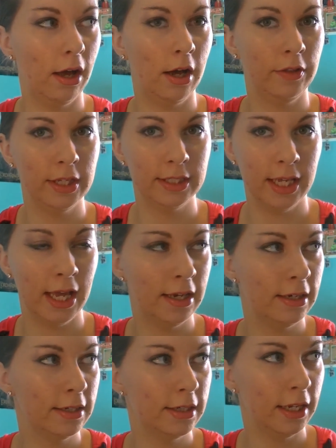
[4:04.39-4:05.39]
on this
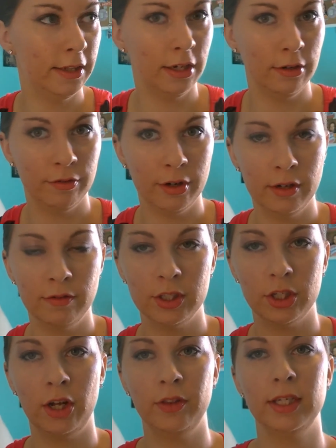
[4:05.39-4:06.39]
end and then in front of
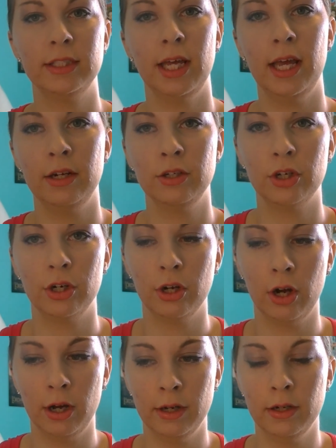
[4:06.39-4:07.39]
us on this end are
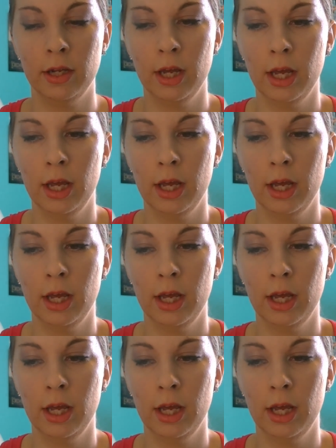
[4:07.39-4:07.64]
gone.